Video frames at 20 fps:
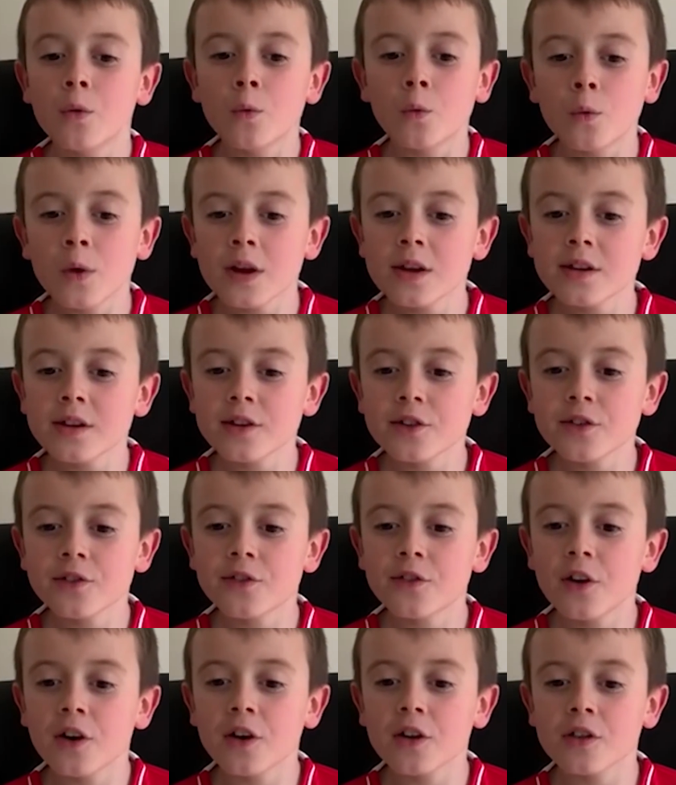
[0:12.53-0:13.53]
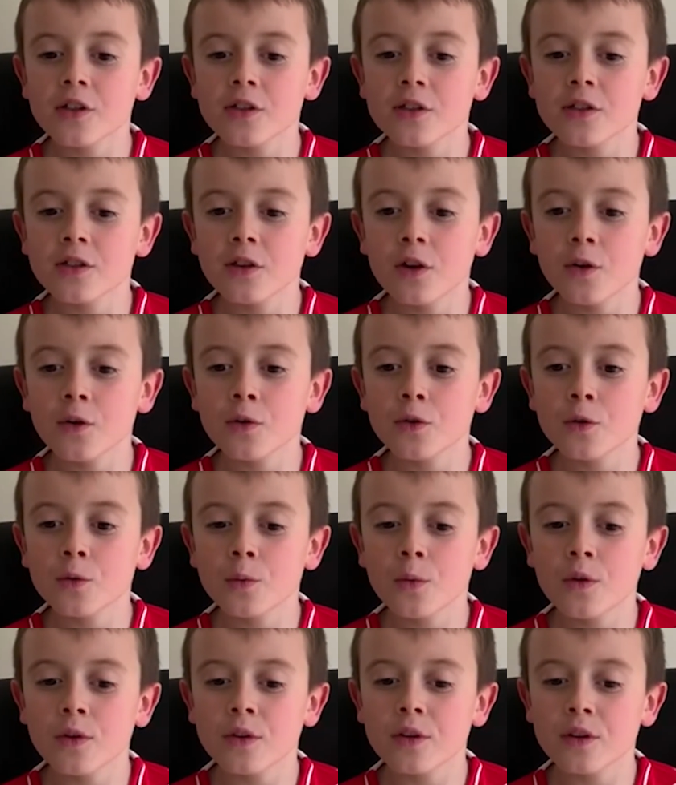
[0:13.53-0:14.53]
When did you first know you
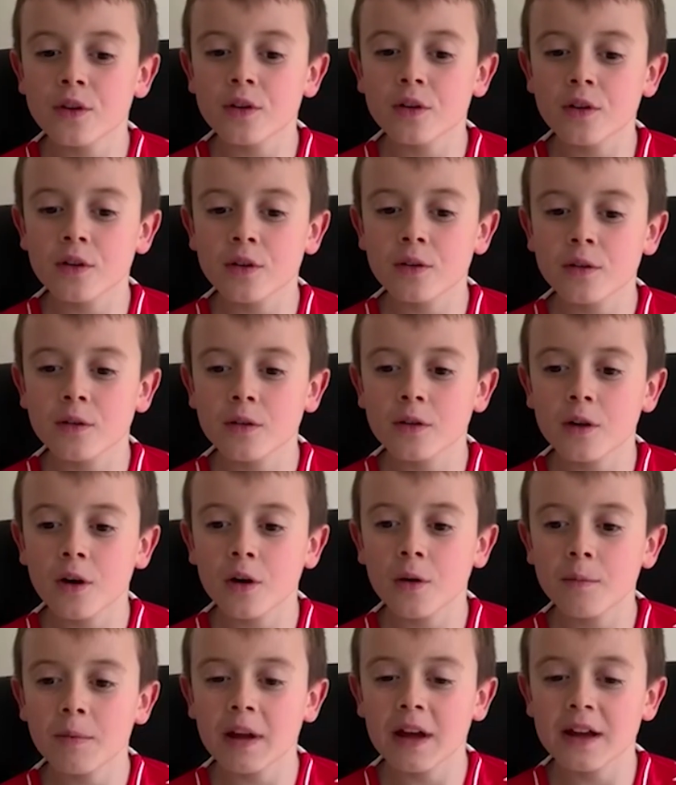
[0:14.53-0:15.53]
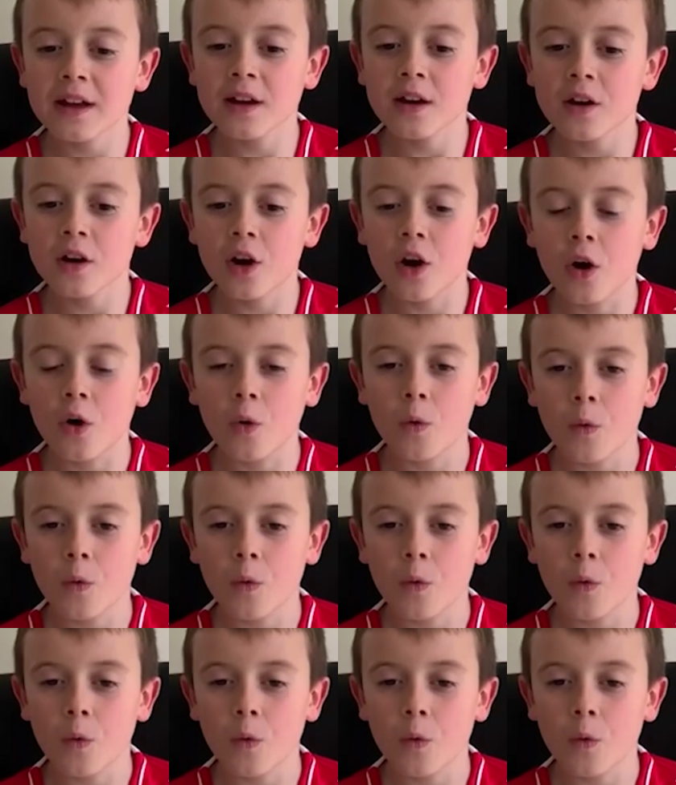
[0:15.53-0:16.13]
wanted to go in goal?